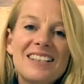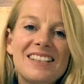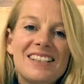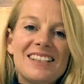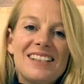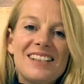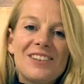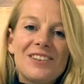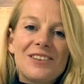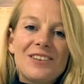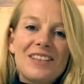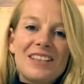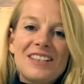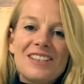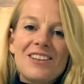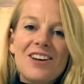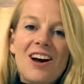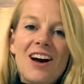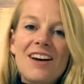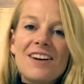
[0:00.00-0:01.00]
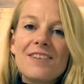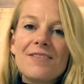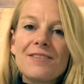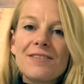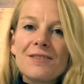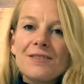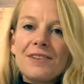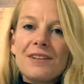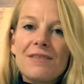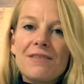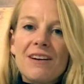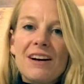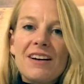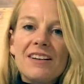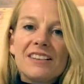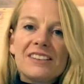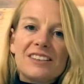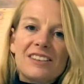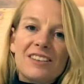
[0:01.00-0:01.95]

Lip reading: sitting on this side of the river,